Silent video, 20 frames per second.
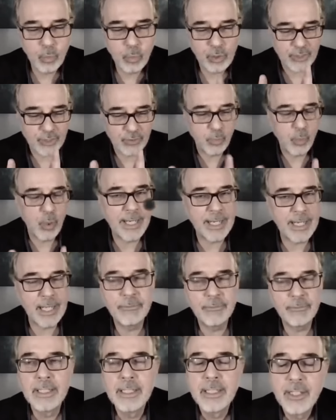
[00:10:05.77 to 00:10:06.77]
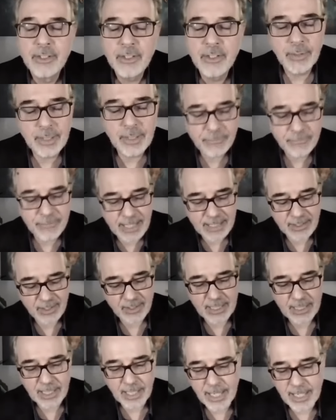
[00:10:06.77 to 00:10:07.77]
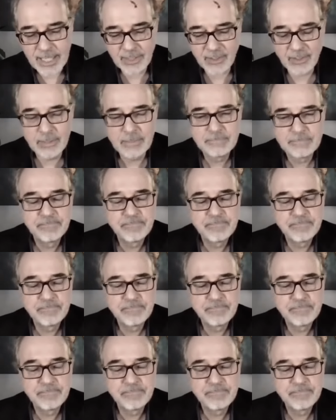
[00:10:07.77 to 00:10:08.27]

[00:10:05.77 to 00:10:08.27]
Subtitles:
Just what if? So if that's the case,